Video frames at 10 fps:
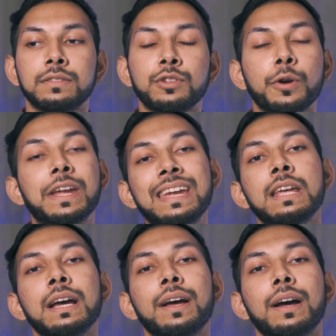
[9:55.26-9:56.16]

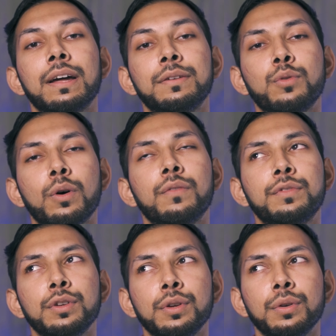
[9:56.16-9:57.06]
Tokina 12
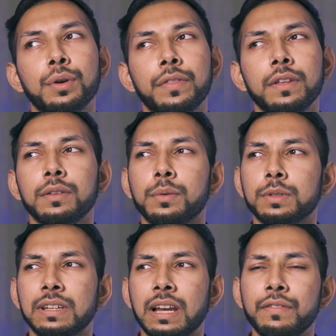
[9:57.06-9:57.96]
to, I think it
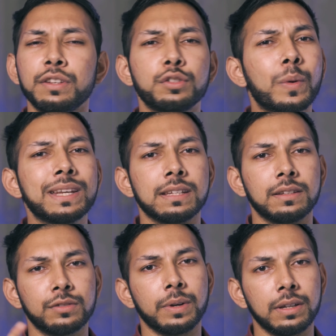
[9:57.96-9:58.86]
was 11 to 20,
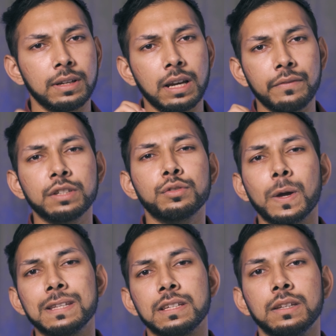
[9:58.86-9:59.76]
sorry, 11 to
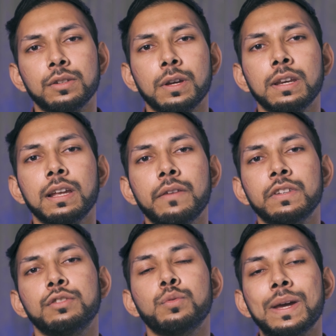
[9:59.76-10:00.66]
20, Tokina 11
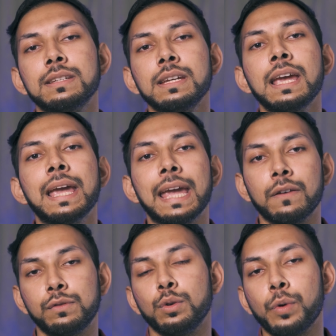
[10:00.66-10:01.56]
to 20,
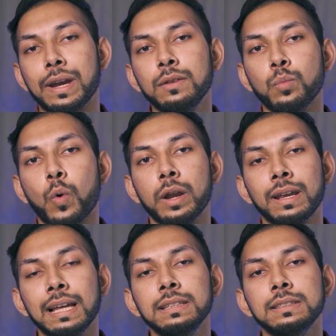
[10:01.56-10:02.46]
f2.8 wider
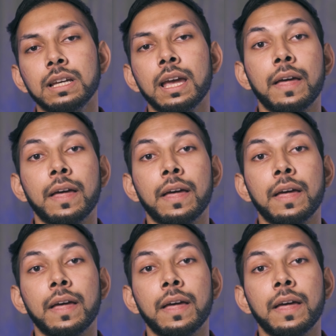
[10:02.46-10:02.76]
lens.